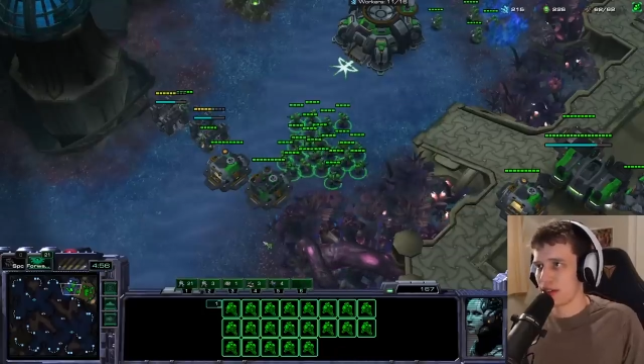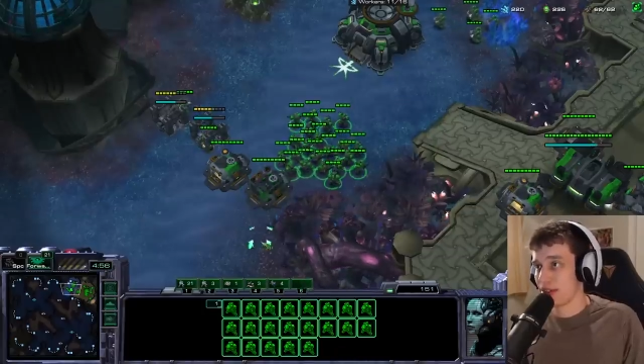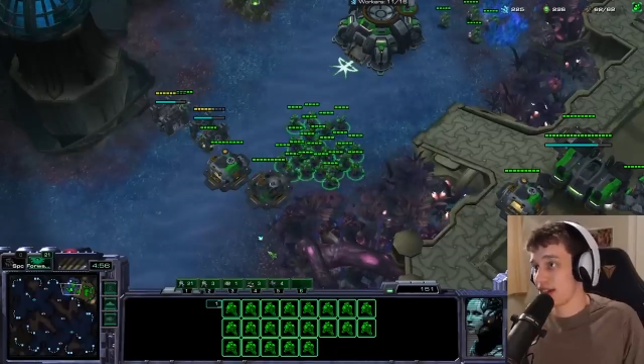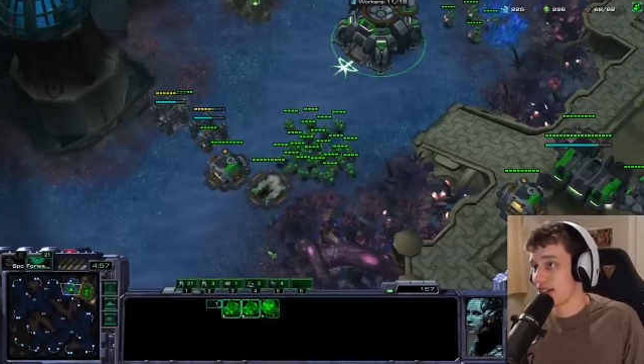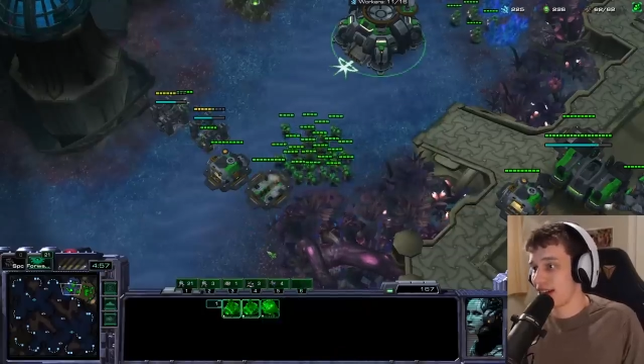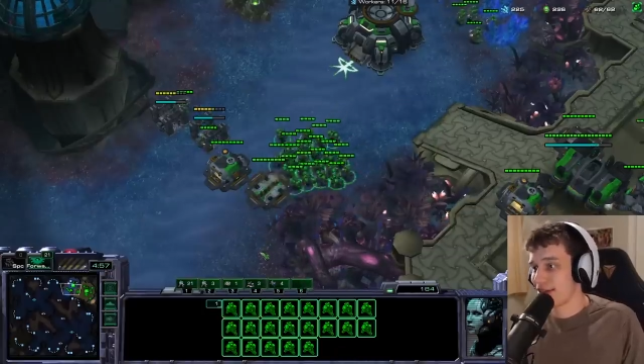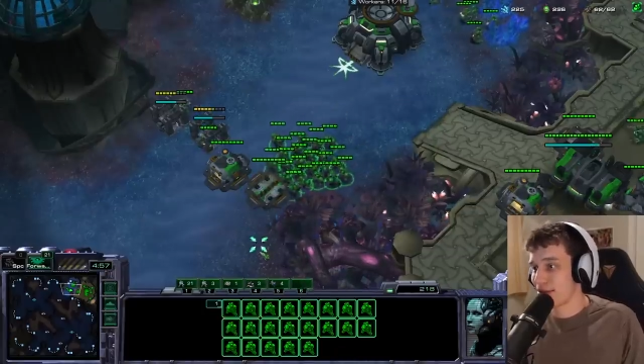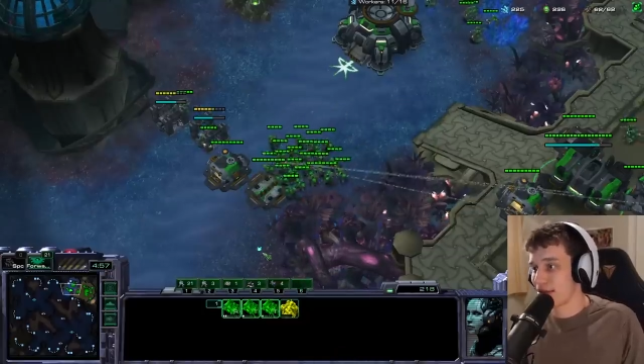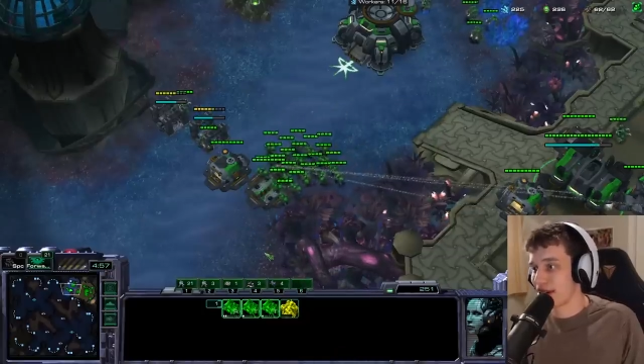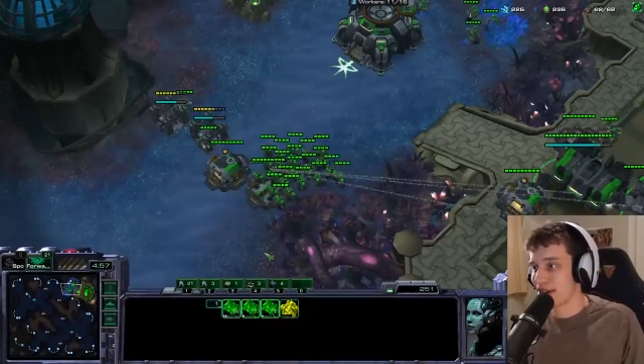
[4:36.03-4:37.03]
We actually have a
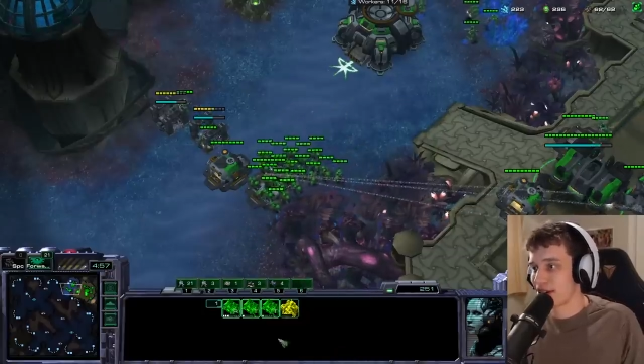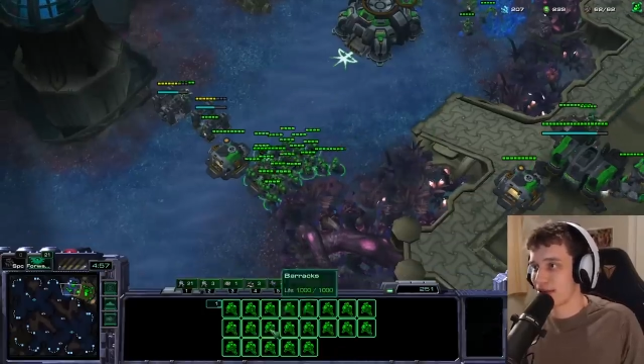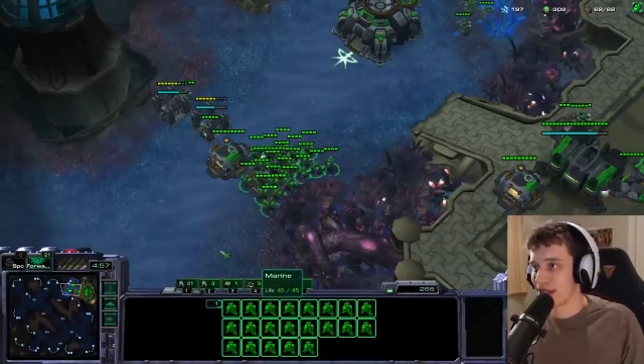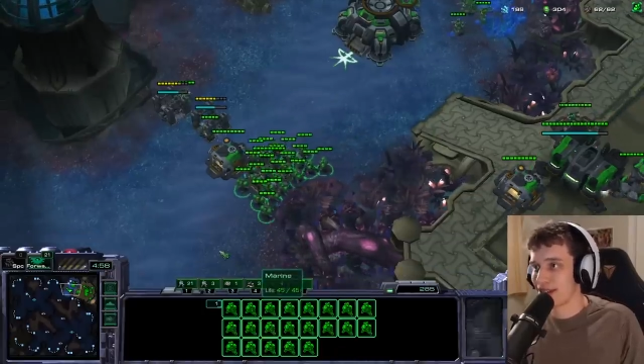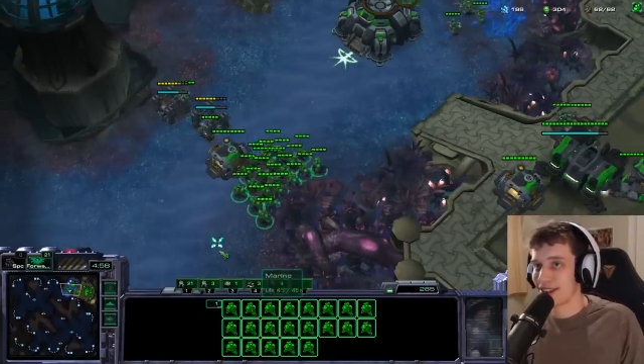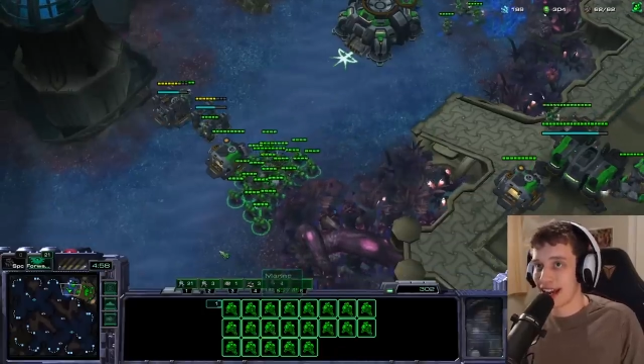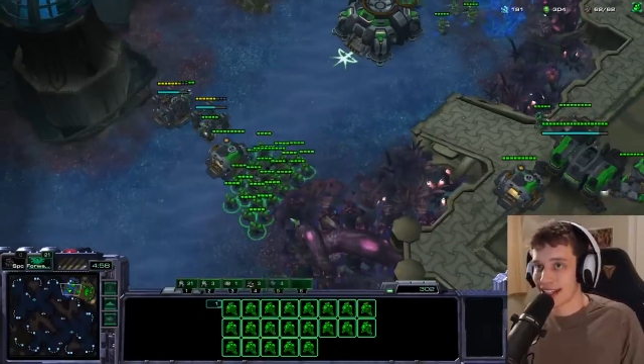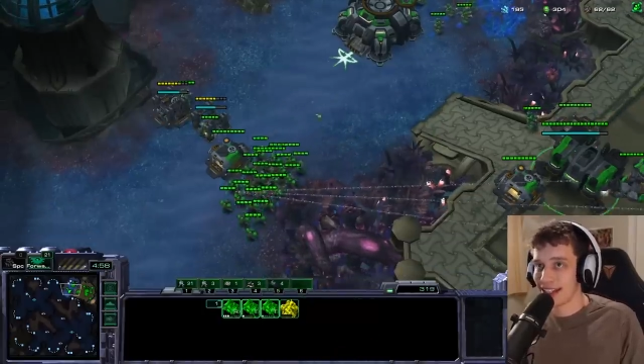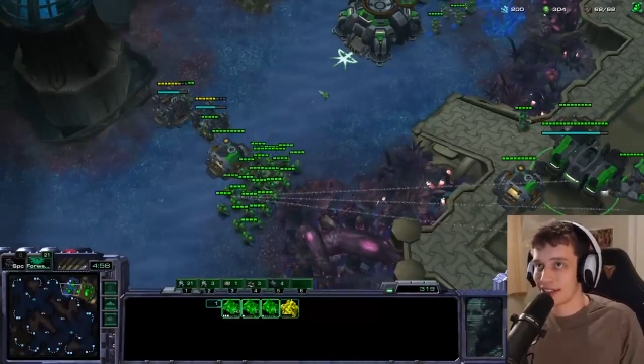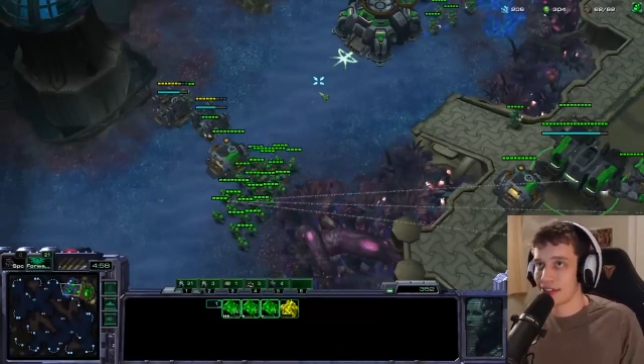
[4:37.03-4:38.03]
big army. We
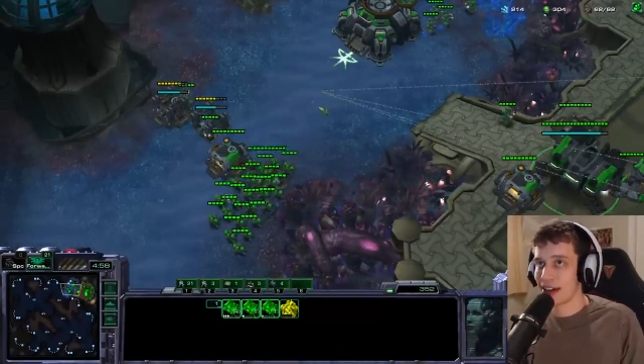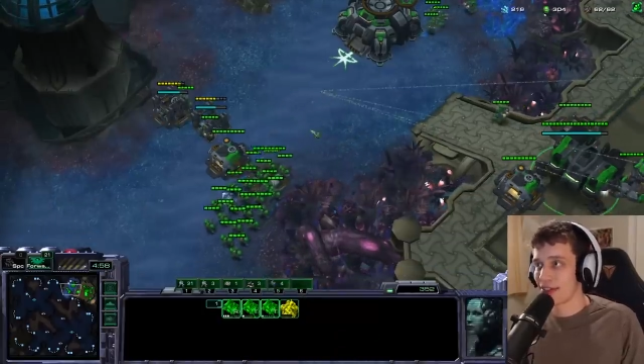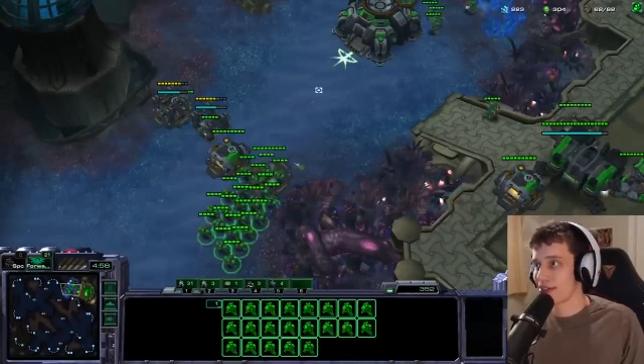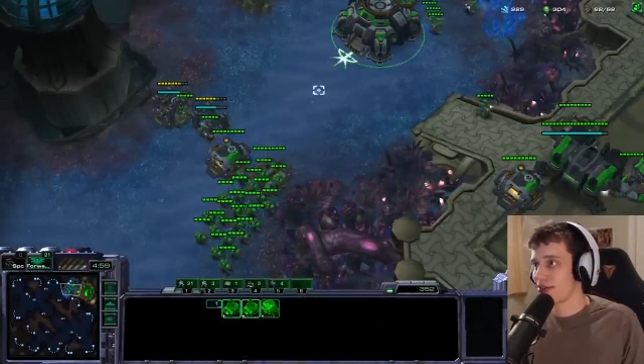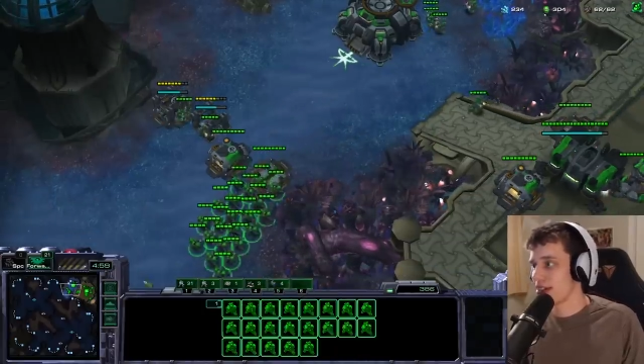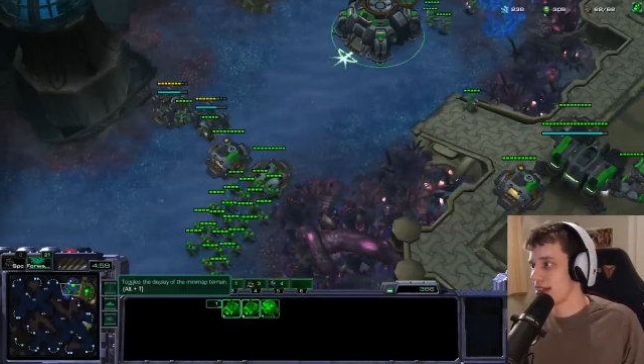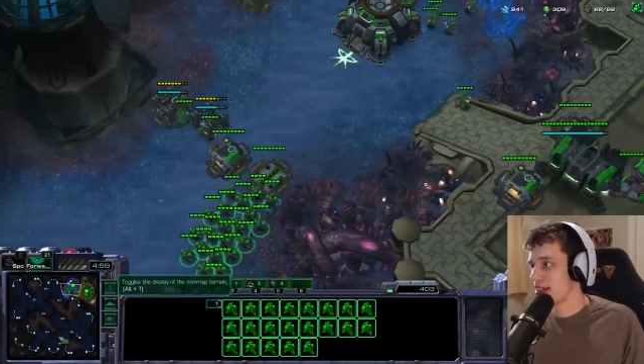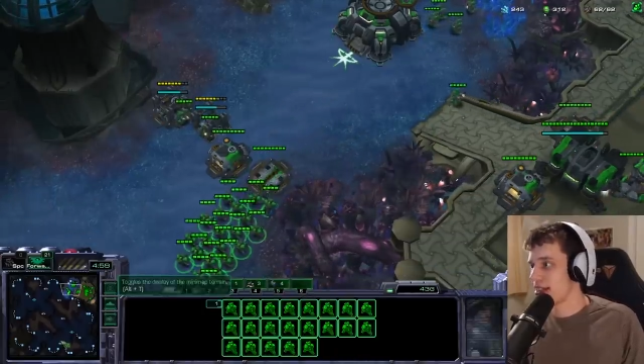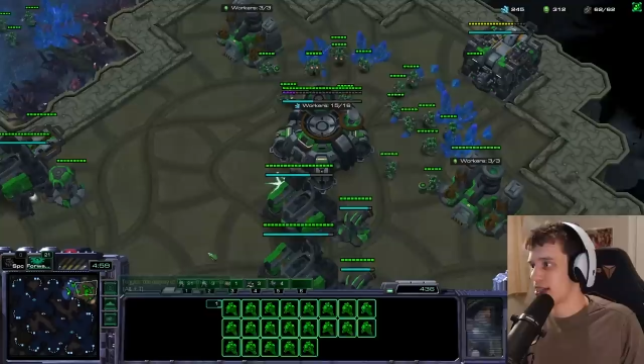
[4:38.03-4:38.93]
actually do have a really...